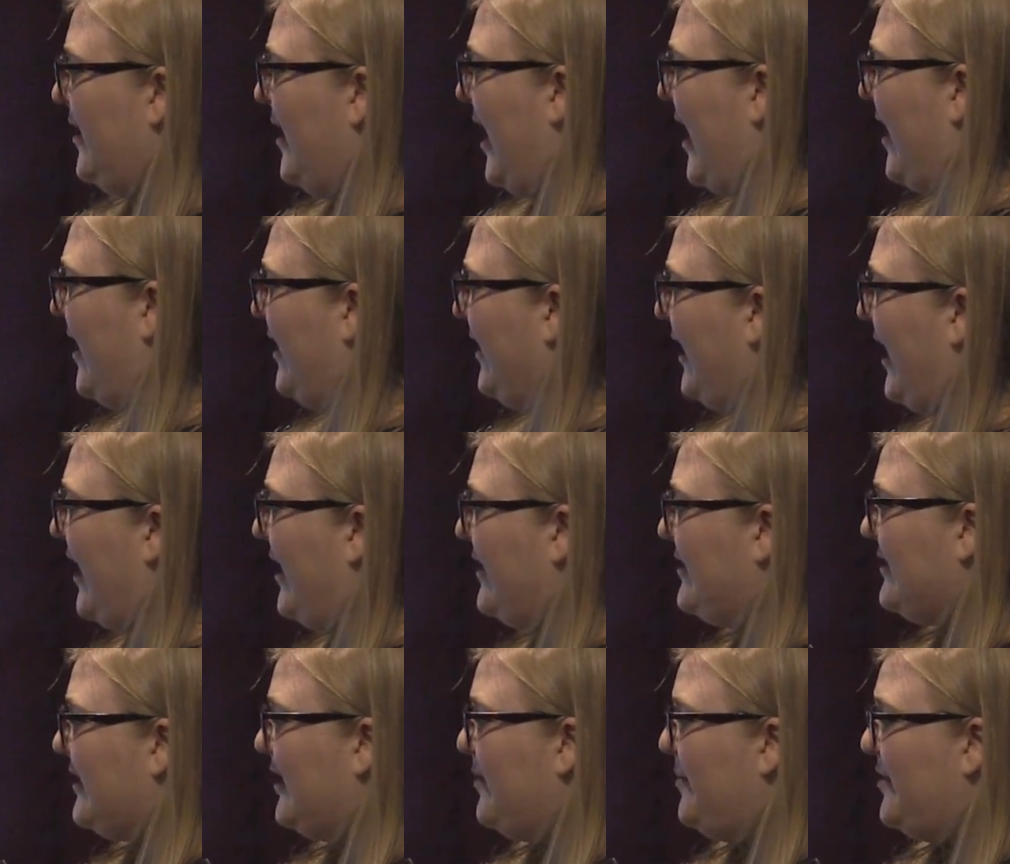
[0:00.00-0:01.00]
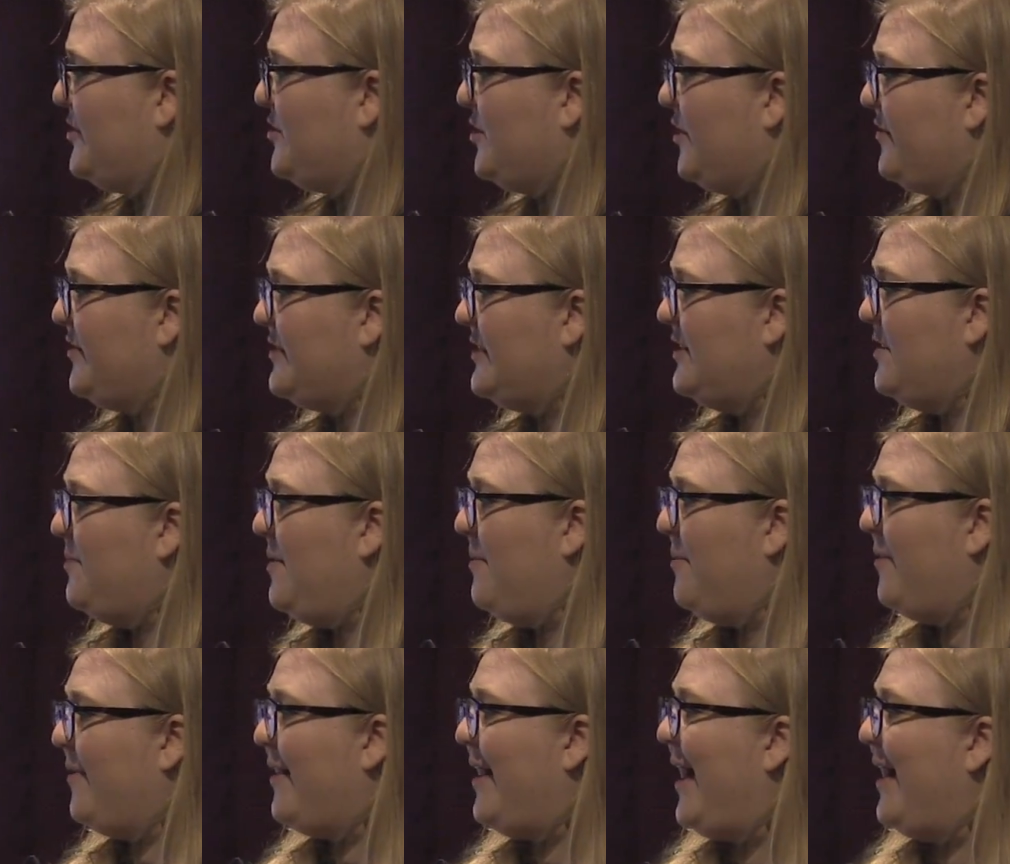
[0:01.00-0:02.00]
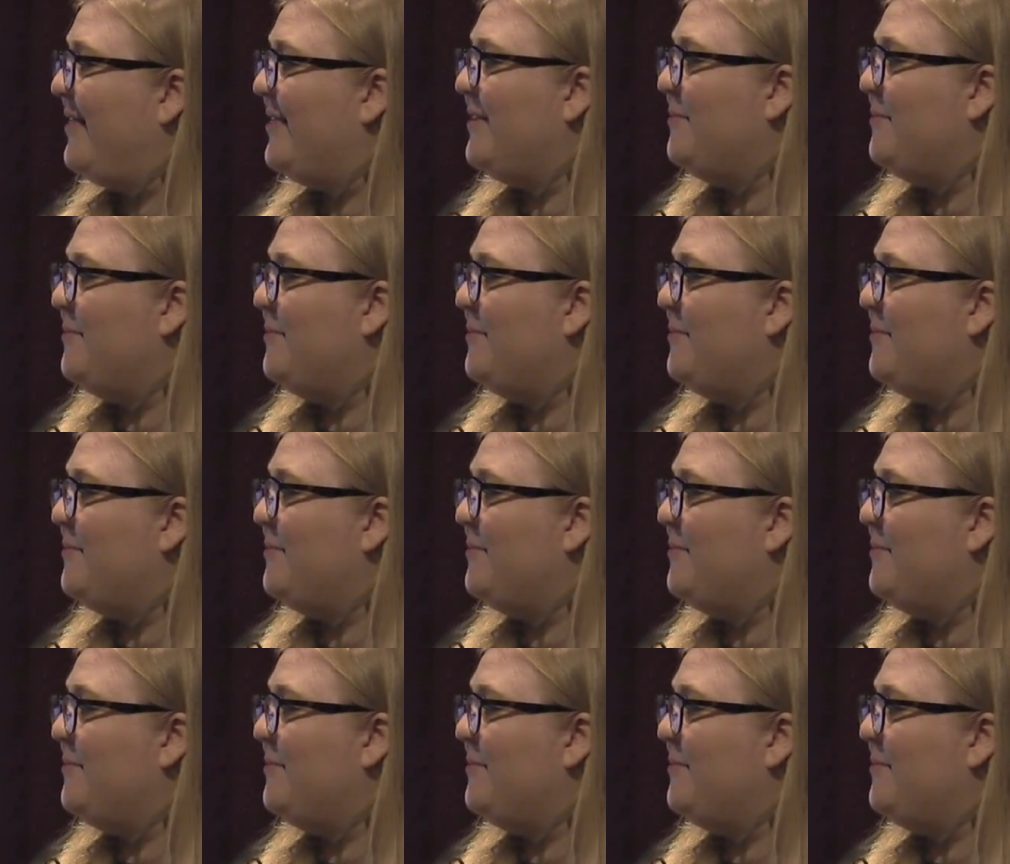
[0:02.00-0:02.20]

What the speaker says: And again, it's going to be servicing the people at